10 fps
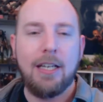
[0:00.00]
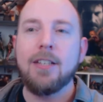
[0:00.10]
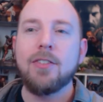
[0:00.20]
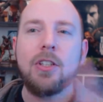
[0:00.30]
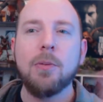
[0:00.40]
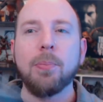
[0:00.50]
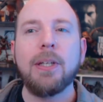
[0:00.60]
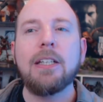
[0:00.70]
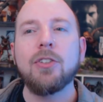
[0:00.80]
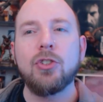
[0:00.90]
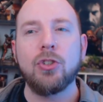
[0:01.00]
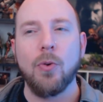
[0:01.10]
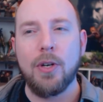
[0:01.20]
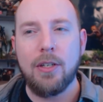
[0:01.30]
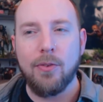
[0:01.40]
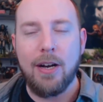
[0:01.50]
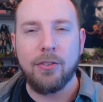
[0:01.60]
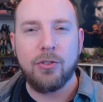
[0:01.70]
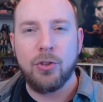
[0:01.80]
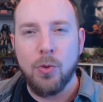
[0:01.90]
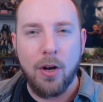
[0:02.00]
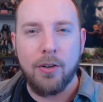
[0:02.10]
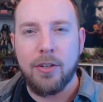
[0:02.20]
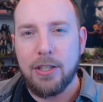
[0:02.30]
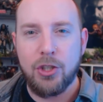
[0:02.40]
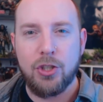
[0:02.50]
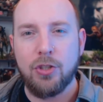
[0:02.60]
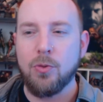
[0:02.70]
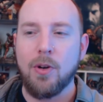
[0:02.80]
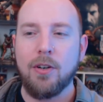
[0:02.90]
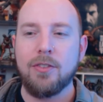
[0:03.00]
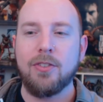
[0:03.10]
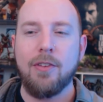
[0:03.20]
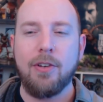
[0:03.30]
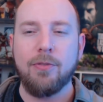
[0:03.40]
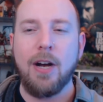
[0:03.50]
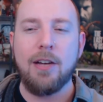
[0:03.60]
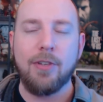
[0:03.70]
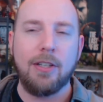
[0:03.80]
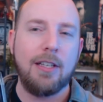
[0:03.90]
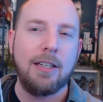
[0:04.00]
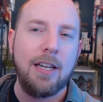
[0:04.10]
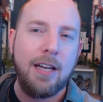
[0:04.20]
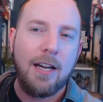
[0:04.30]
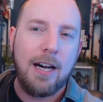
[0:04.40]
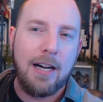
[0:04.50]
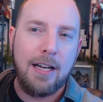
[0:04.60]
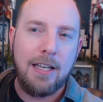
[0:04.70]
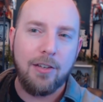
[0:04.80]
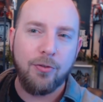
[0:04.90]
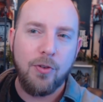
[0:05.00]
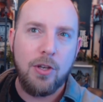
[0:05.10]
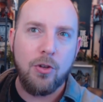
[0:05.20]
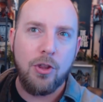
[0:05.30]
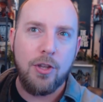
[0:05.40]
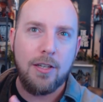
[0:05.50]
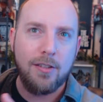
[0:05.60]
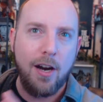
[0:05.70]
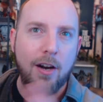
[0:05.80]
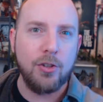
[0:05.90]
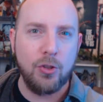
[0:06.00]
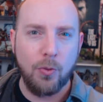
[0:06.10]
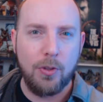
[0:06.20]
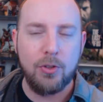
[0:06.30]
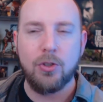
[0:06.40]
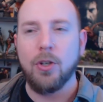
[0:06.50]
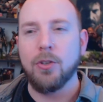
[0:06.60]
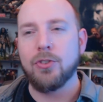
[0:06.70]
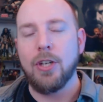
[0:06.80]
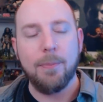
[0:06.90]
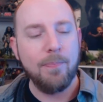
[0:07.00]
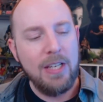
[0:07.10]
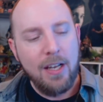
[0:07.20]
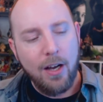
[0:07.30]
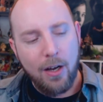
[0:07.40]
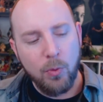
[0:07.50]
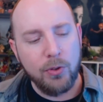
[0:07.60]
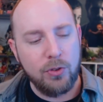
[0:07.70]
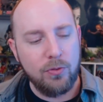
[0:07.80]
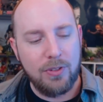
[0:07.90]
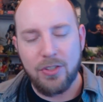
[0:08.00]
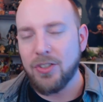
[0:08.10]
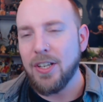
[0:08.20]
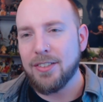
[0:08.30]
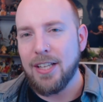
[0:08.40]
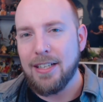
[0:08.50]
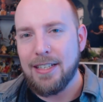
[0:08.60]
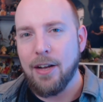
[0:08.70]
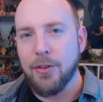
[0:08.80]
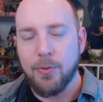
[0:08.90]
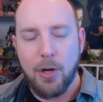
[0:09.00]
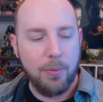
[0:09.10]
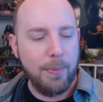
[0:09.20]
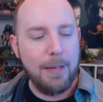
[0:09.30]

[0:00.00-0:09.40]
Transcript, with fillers: It is a completed story around 200 ish, 275, I think, uh, if the entire story is told. So uh, we'll discuss that down the road.